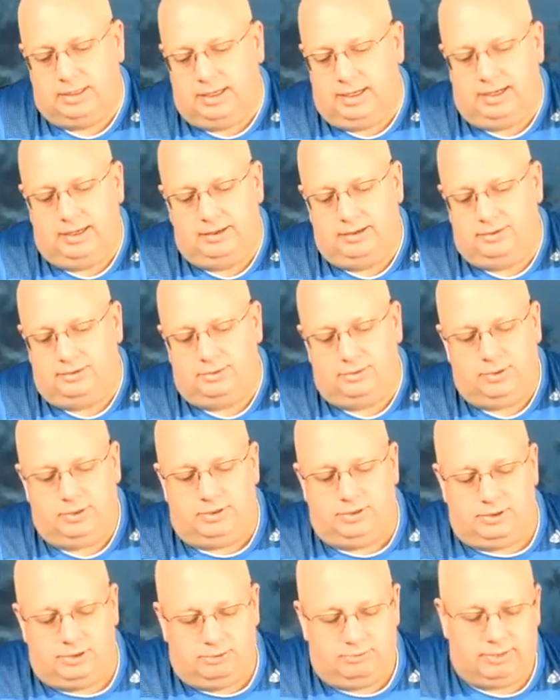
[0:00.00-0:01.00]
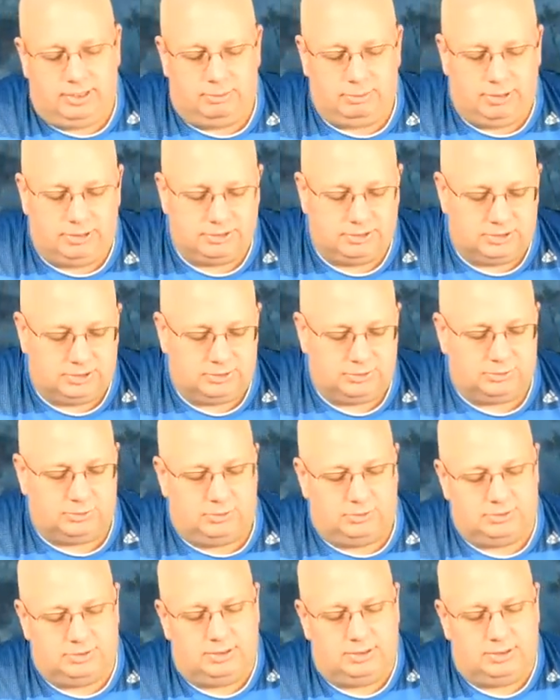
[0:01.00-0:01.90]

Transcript: 80-200 no vibration control.